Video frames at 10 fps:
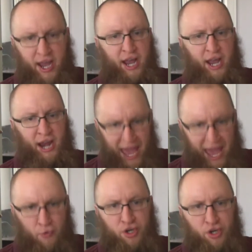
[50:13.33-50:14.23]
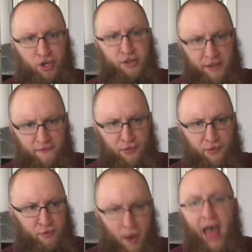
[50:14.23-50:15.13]
Last weekend was our
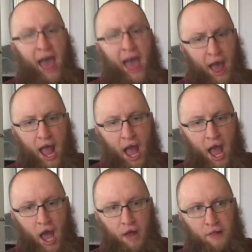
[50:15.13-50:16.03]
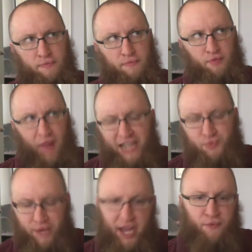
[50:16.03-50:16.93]
punchback.
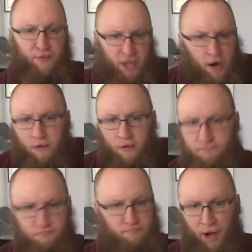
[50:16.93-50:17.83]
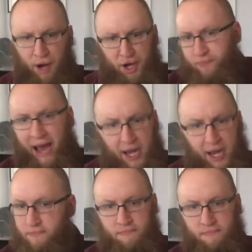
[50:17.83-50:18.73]
Plain and simple. They didn't
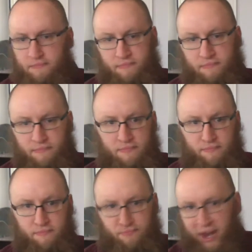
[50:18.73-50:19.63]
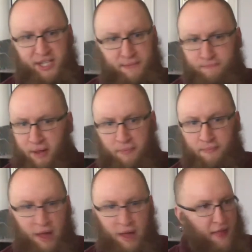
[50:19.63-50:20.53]
win last weekend. We did. We
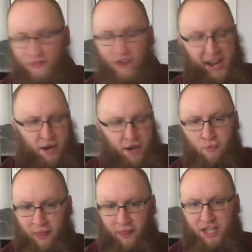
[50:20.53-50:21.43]
didn't win April. They did.